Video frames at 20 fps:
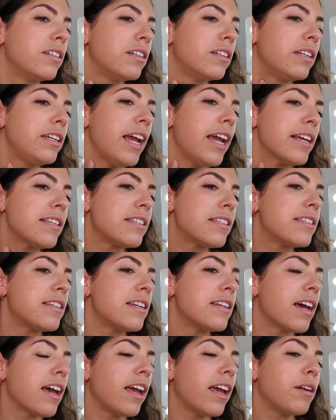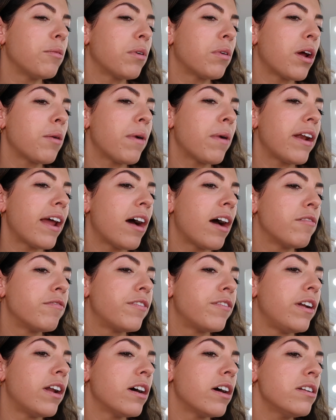yesterday when I went out
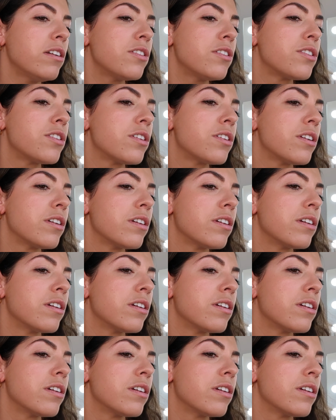for lunch.